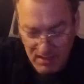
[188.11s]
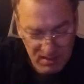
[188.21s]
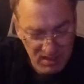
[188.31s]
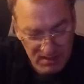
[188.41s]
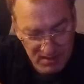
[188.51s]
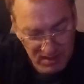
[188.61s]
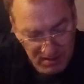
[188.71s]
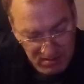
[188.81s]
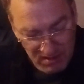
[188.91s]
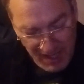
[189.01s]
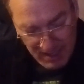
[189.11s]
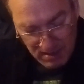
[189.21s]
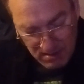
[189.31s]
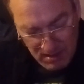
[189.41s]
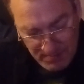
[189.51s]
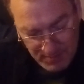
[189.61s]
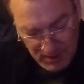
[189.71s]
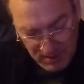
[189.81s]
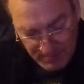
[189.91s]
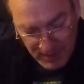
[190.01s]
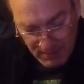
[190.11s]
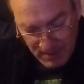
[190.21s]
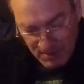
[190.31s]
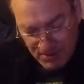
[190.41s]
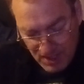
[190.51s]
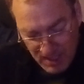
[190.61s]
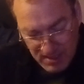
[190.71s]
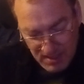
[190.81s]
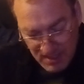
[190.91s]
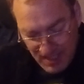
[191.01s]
cut the cracker up a little bit while I was trying to,